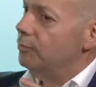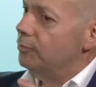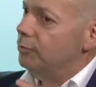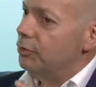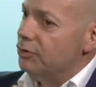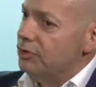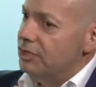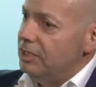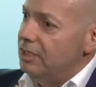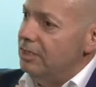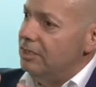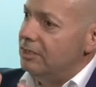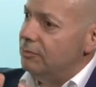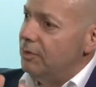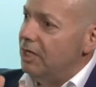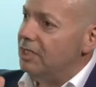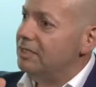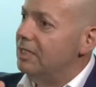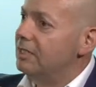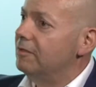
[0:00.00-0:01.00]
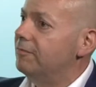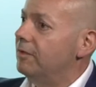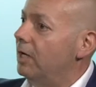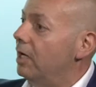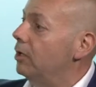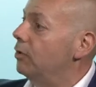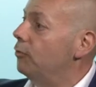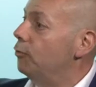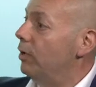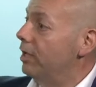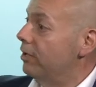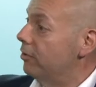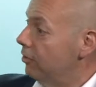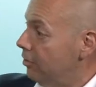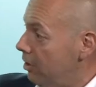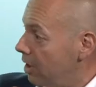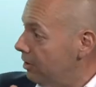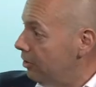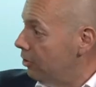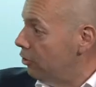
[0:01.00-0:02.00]
proceed to identify whether or
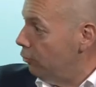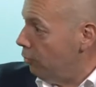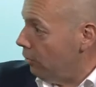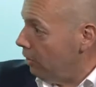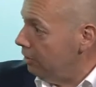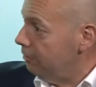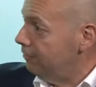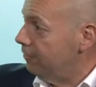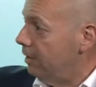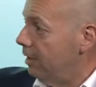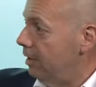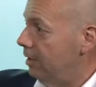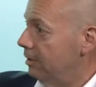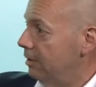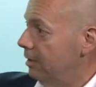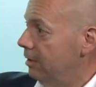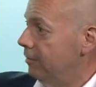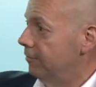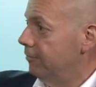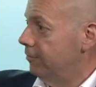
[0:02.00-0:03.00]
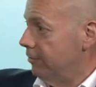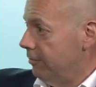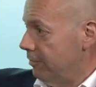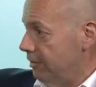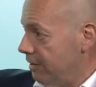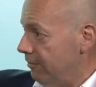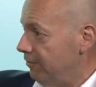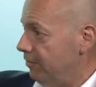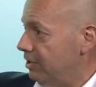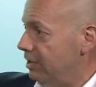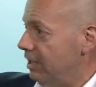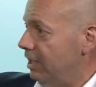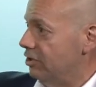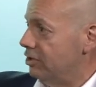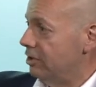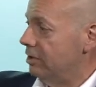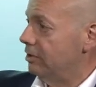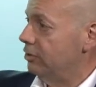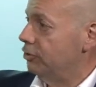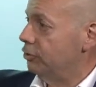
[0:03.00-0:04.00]
not they're qualified for an
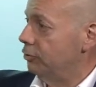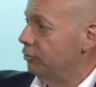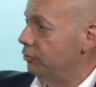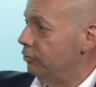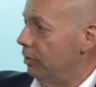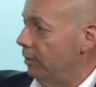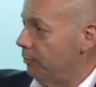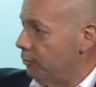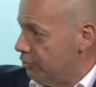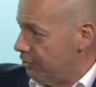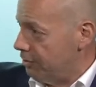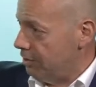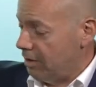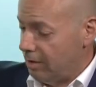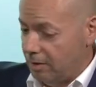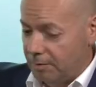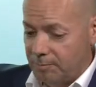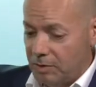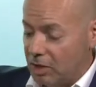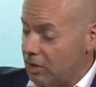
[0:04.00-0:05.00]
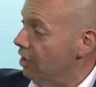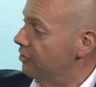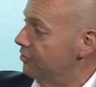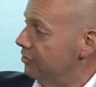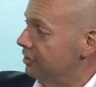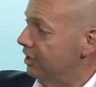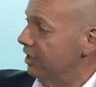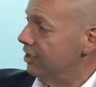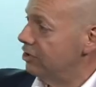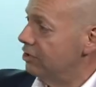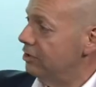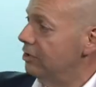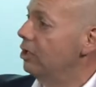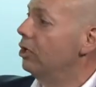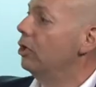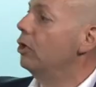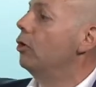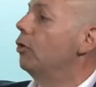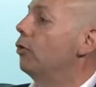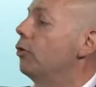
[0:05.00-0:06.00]
invitation to a consultation,
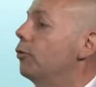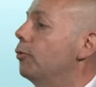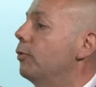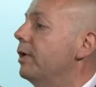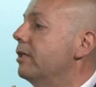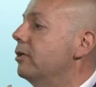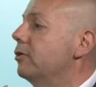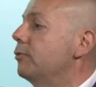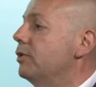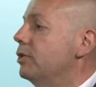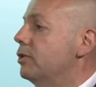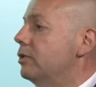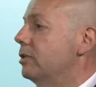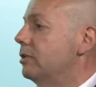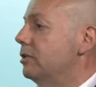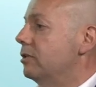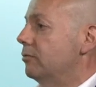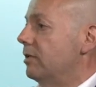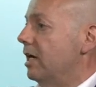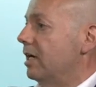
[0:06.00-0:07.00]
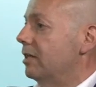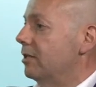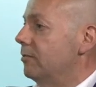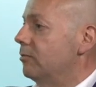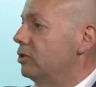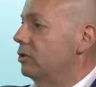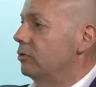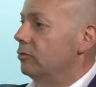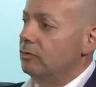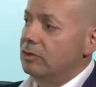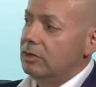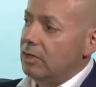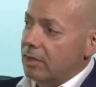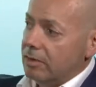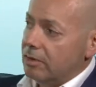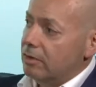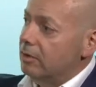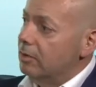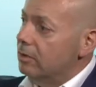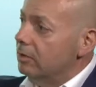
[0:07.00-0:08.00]
or whether we should direct them to
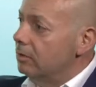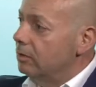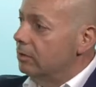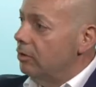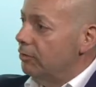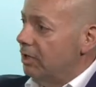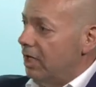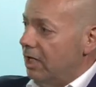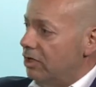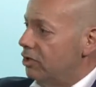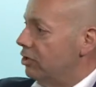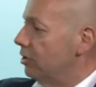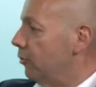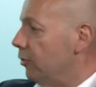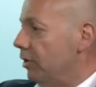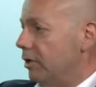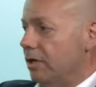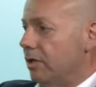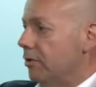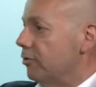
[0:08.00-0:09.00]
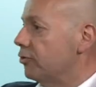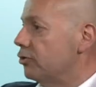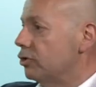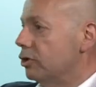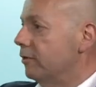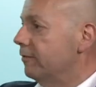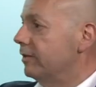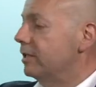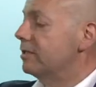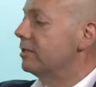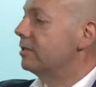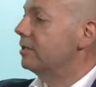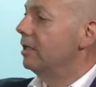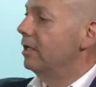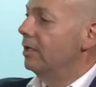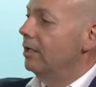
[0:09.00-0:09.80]
another location or another service,